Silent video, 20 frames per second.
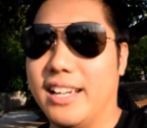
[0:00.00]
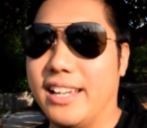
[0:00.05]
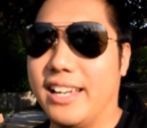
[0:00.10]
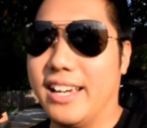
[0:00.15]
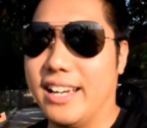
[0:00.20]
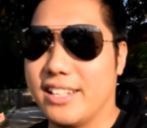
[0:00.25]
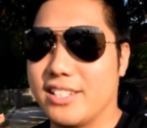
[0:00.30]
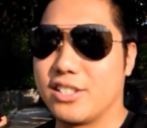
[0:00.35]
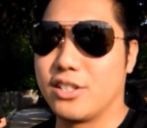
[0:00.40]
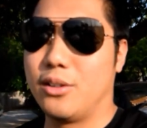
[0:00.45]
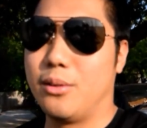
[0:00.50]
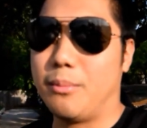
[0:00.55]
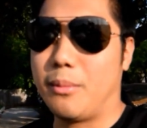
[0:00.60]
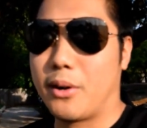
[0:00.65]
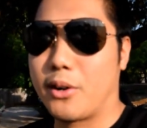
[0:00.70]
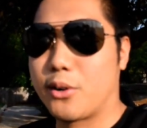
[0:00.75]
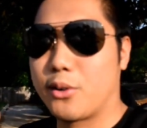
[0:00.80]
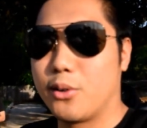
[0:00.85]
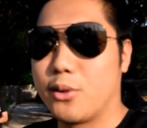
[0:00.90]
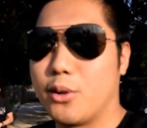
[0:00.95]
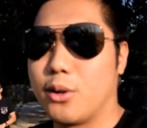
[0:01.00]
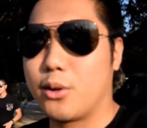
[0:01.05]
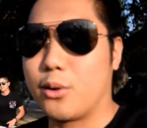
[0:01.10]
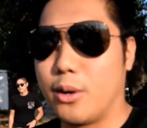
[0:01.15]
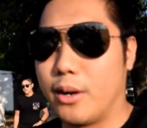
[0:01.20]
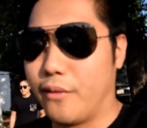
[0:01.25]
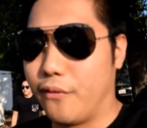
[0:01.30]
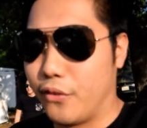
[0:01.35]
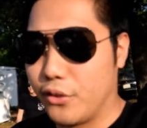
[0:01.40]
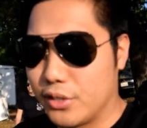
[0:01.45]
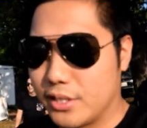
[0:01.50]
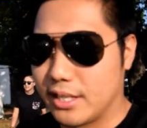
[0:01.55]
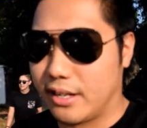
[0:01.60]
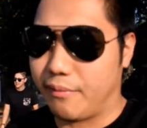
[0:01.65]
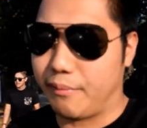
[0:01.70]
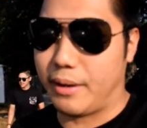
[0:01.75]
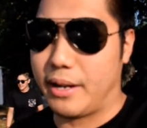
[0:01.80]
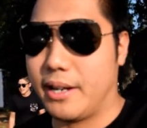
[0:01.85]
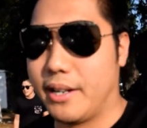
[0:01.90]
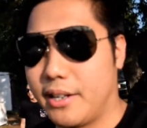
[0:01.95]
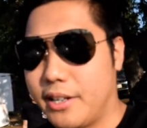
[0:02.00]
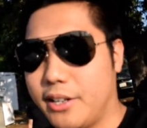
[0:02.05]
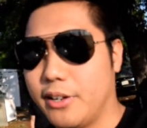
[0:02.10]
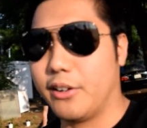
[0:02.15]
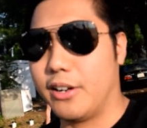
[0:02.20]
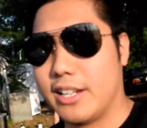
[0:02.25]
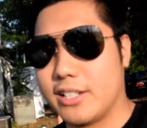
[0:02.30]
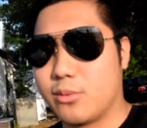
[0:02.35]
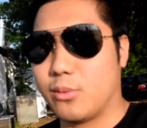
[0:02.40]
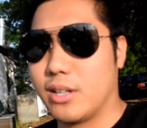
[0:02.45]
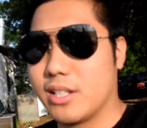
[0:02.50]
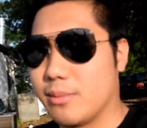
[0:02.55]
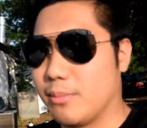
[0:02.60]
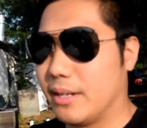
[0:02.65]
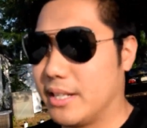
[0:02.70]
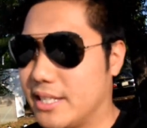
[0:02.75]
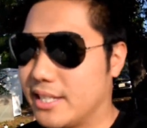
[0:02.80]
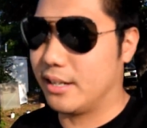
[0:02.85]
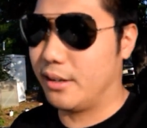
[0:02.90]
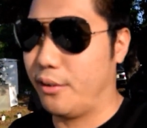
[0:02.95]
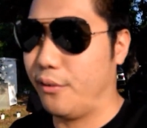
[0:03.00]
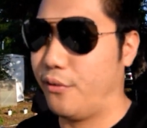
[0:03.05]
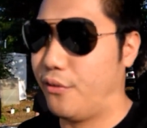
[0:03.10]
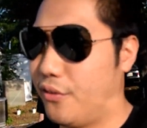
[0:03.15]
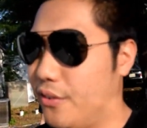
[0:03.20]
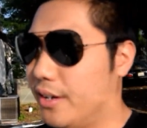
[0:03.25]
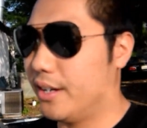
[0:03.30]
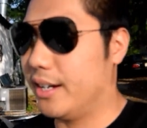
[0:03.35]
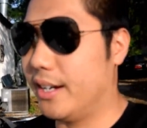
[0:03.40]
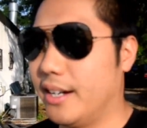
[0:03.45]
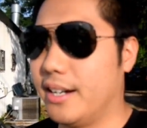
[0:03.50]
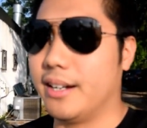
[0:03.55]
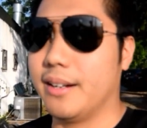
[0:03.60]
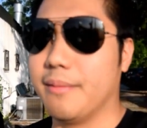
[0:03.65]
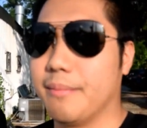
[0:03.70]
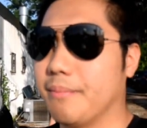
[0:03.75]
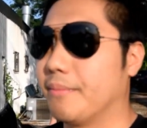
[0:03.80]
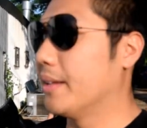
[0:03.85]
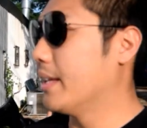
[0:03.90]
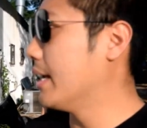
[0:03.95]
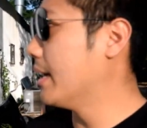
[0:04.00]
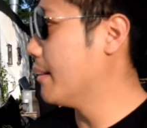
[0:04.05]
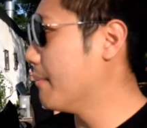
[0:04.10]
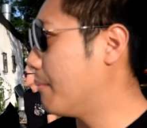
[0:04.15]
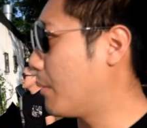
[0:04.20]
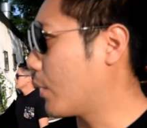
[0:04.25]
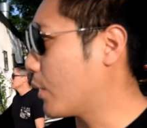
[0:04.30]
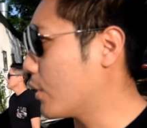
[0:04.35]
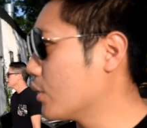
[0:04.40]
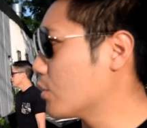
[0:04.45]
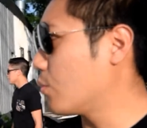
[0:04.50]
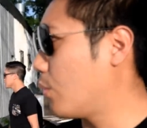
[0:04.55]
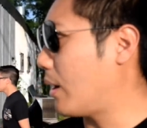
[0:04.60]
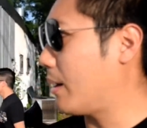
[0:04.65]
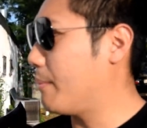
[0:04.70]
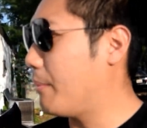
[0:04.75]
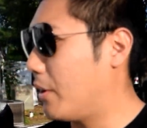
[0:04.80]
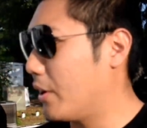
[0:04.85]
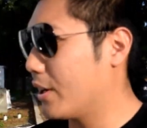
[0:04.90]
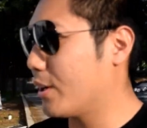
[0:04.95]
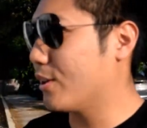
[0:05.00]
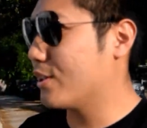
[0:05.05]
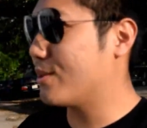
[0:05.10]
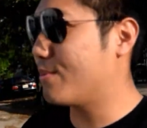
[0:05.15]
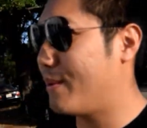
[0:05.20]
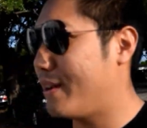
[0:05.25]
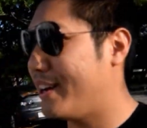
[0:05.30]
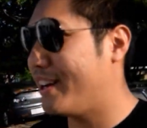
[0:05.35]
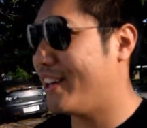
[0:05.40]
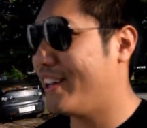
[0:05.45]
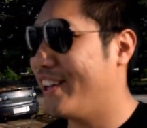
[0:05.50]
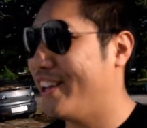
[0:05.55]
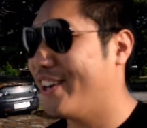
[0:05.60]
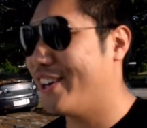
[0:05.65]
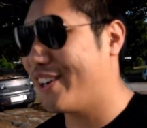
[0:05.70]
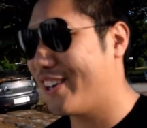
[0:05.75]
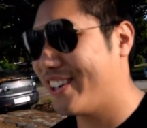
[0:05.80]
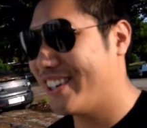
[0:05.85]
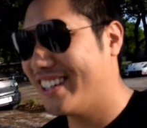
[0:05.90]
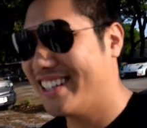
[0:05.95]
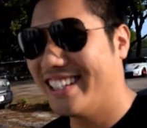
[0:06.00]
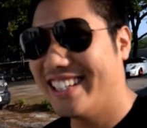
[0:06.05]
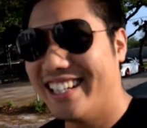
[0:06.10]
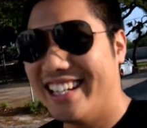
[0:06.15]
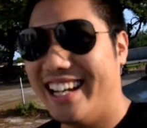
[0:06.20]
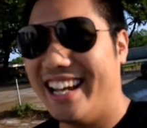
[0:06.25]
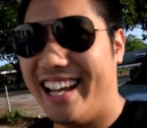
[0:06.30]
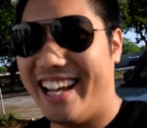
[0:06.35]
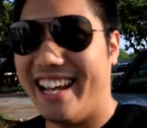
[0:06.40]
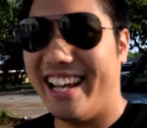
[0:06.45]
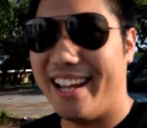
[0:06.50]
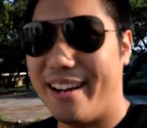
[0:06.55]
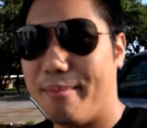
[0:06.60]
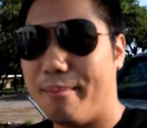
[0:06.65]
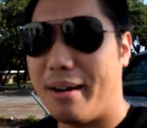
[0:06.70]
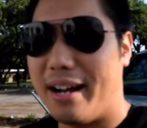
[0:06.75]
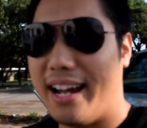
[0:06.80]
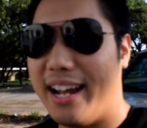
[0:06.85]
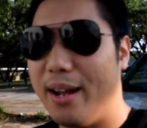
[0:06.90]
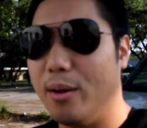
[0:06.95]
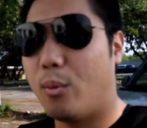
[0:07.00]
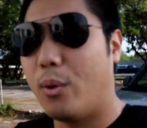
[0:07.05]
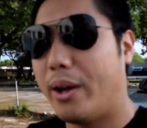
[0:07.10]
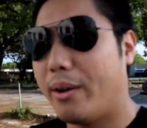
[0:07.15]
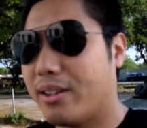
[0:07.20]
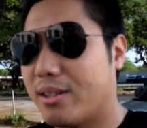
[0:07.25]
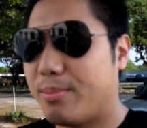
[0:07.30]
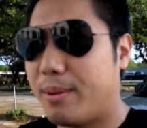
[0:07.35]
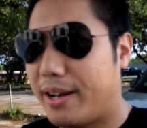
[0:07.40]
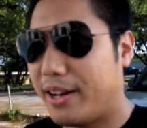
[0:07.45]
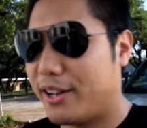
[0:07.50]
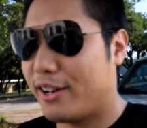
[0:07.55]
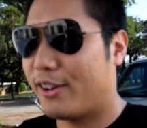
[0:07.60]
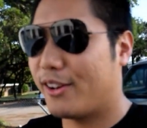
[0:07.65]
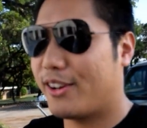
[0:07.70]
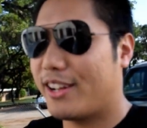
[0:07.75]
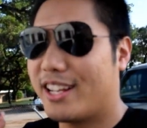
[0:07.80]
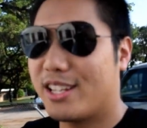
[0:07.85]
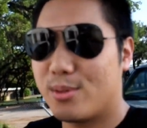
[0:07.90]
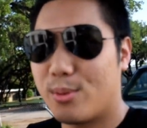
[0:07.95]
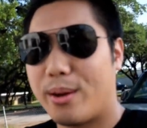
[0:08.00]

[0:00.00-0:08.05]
Yeah, so Marco got quite a few stuff painted here as well as myself. Um, Marco's white body was painted here and my wing was painted here, his